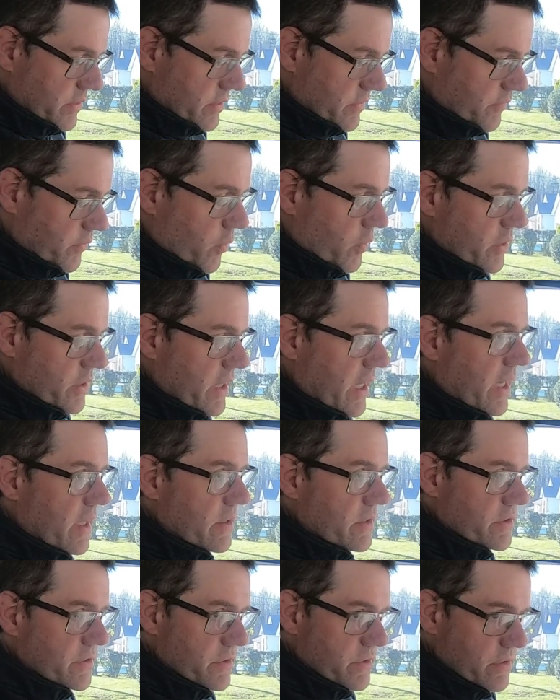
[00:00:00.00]
the four
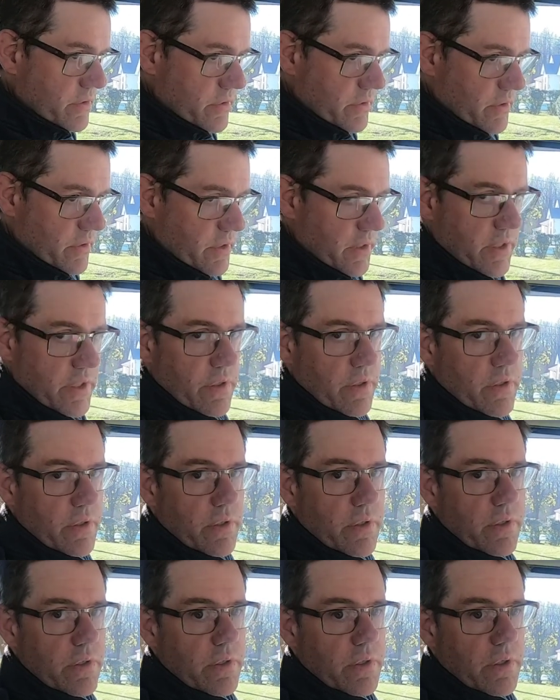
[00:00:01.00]
tires
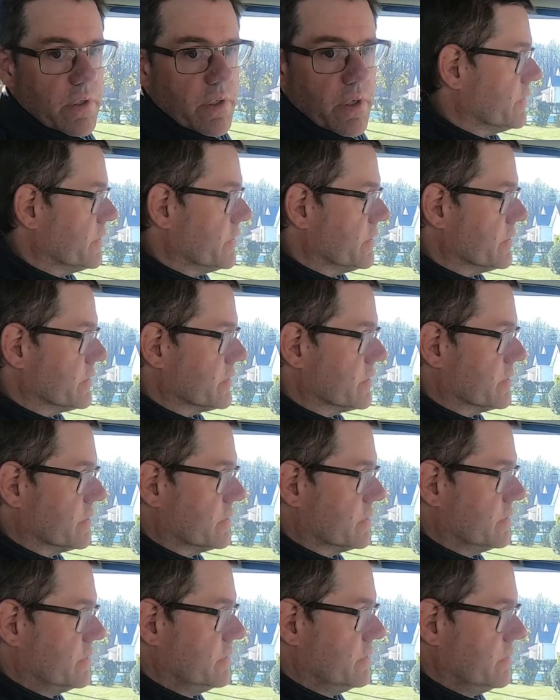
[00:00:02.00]
here. This and
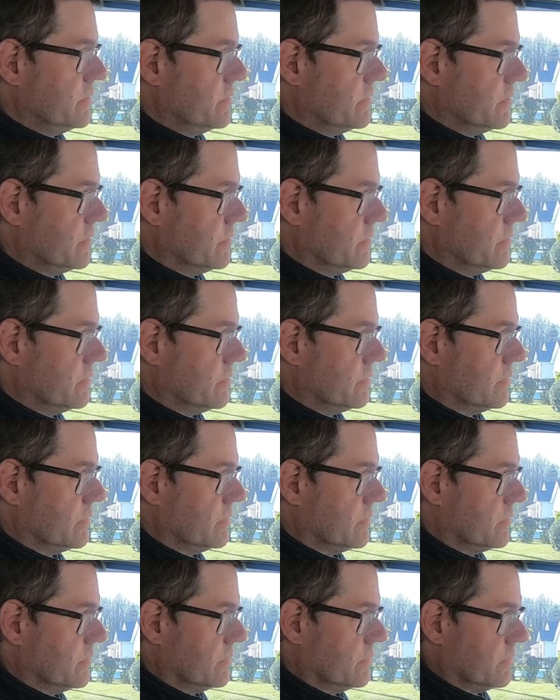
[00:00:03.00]
car has been,
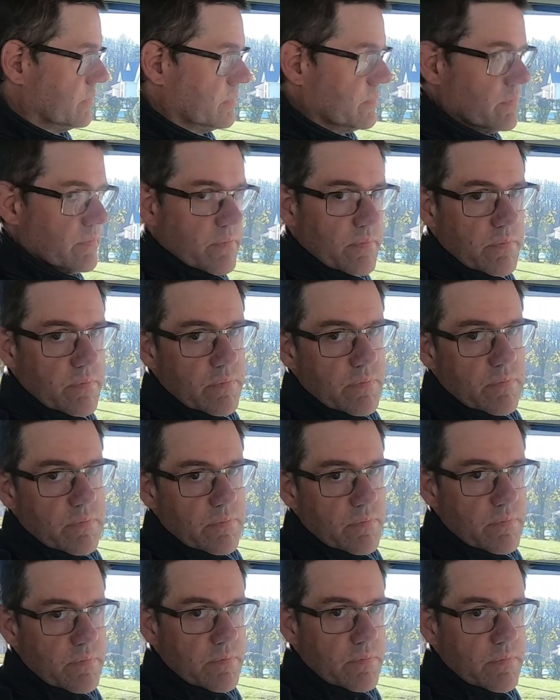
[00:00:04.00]
it's a two thousand
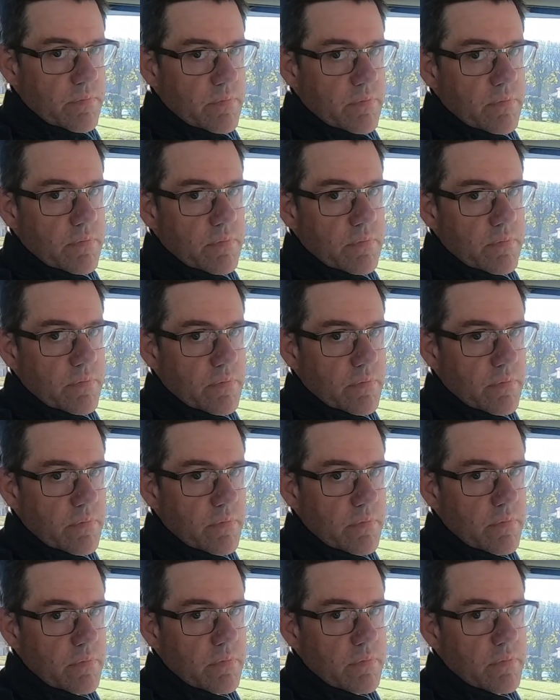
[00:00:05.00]
eight, believe it or not,
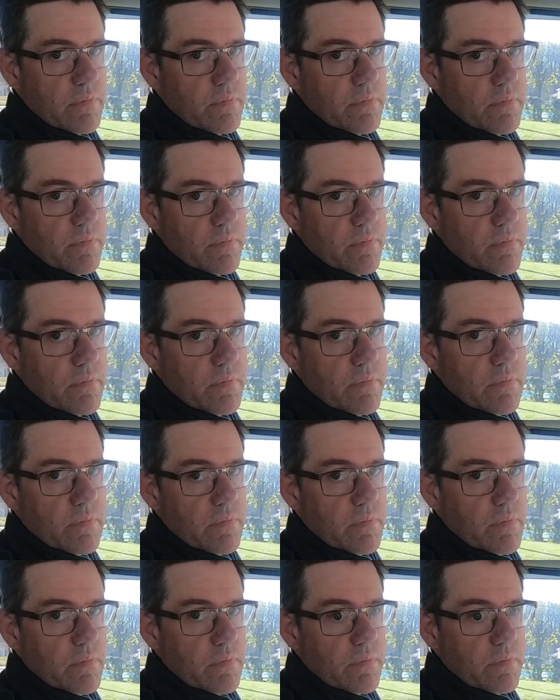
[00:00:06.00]
and it has been
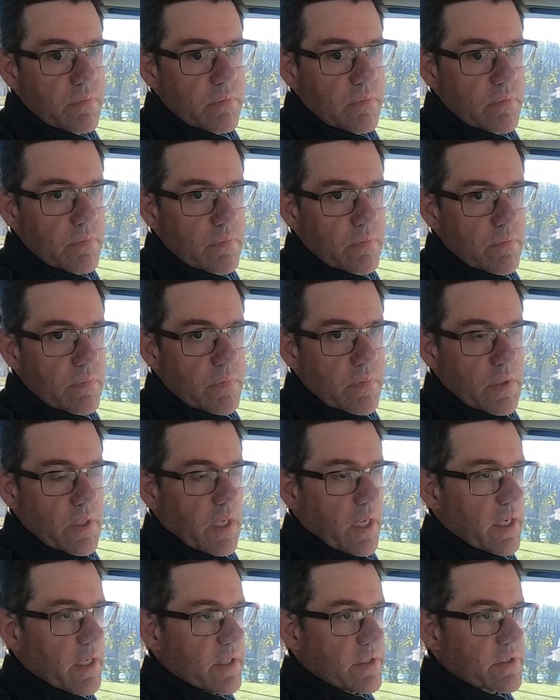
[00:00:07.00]
amazing.
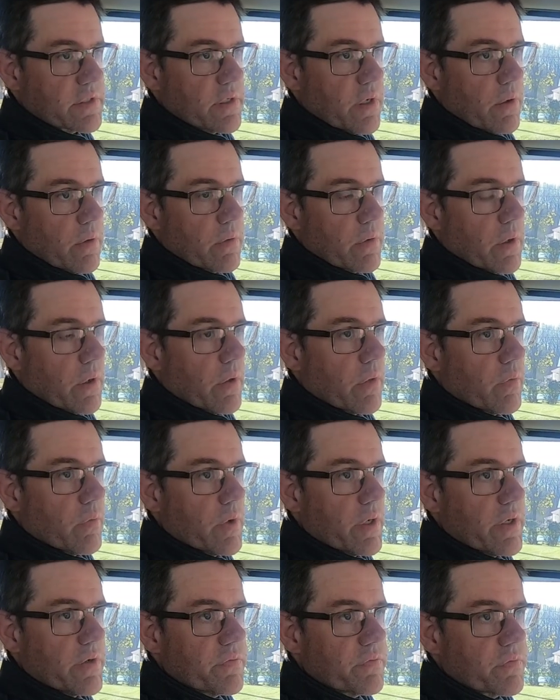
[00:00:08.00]
And it's gone all the
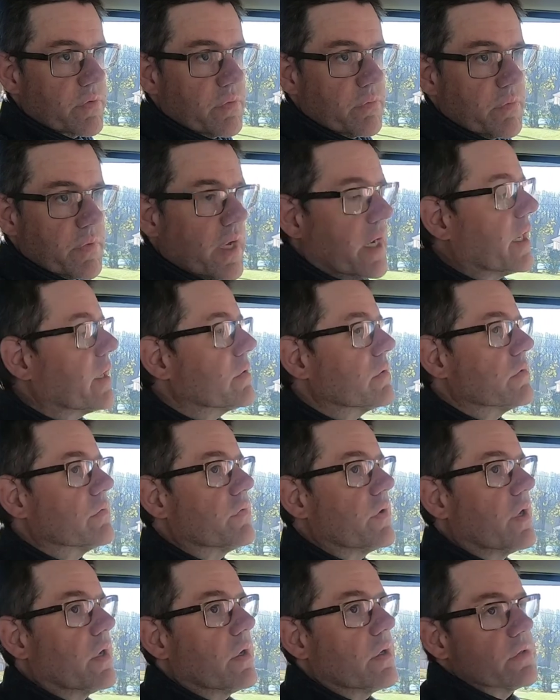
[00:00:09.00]
way from Niagara
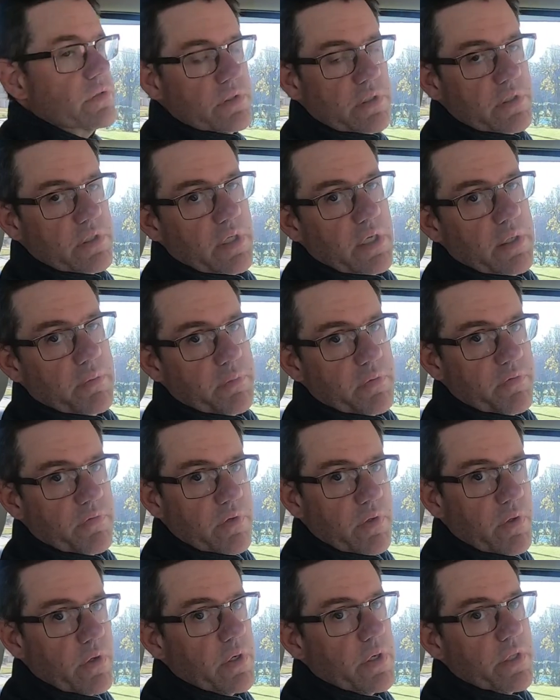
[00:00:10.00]
Falls to Tampa,
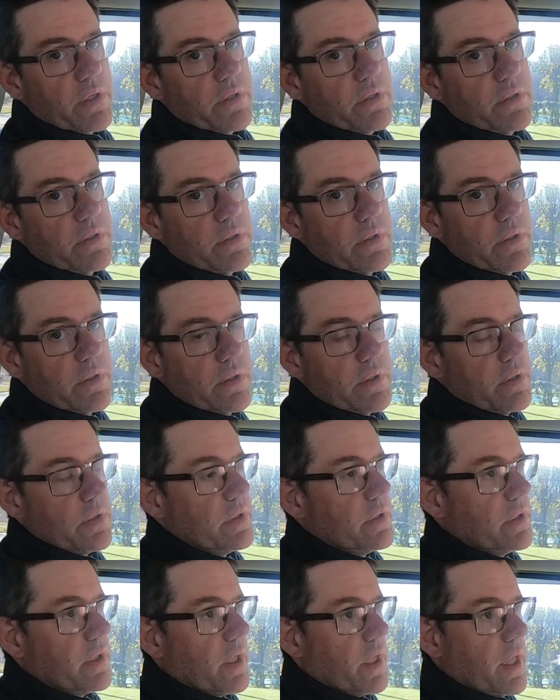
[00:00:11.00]
Florida,
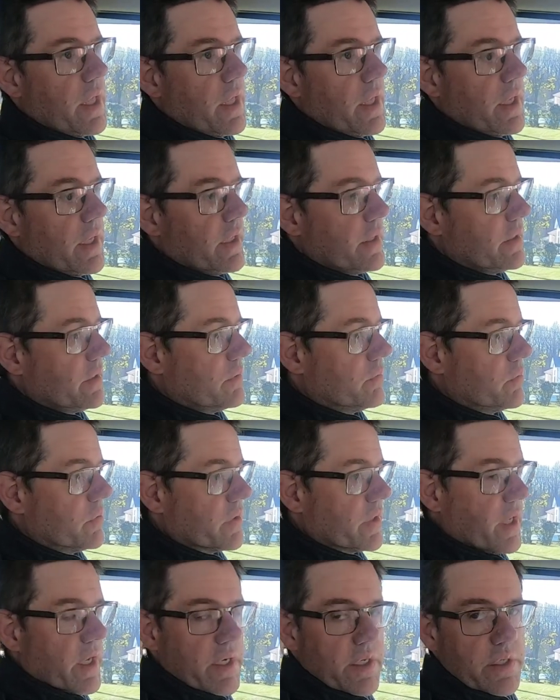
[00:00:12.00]
and
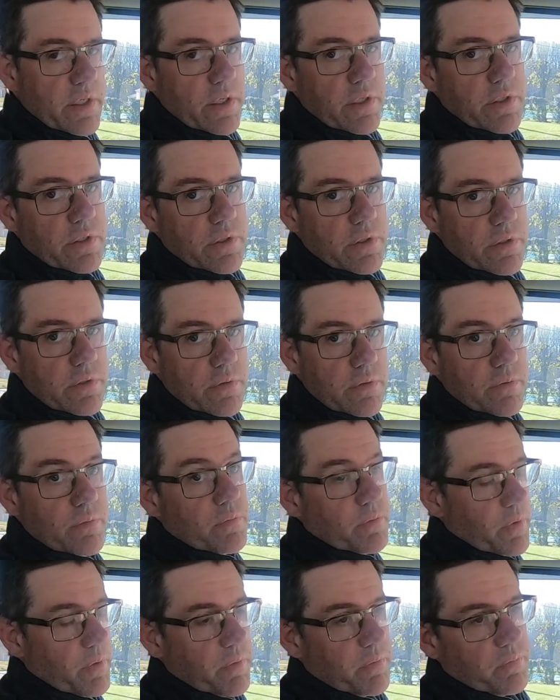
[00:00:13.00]
without a hitch.
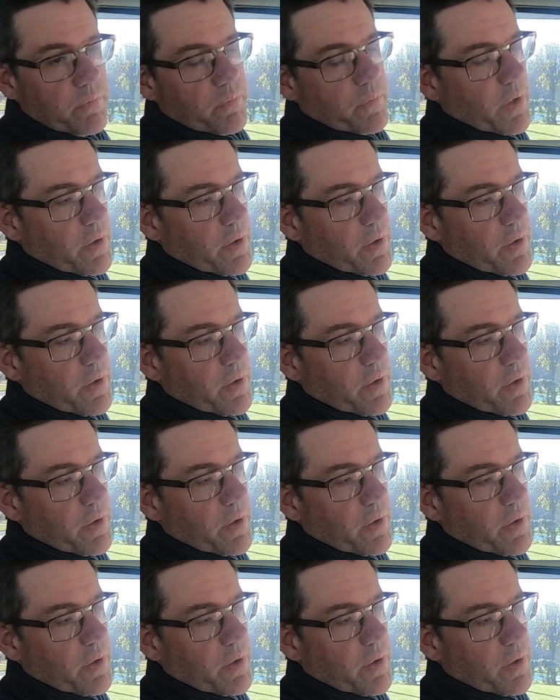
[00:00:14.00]
Well,